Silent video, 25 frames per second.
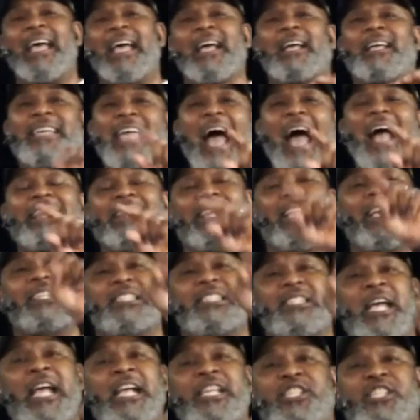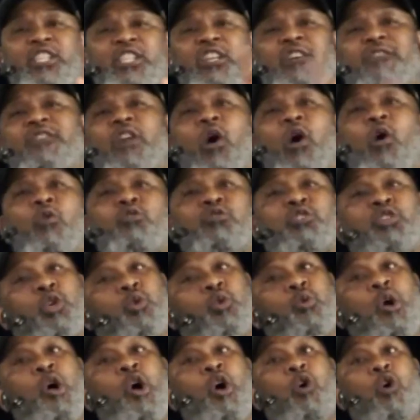got the attention of those
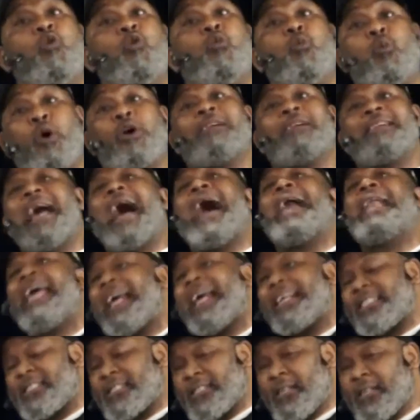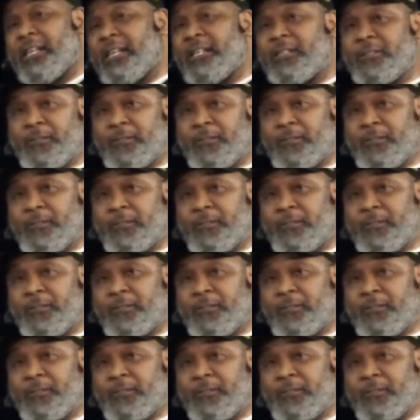who were not excellent.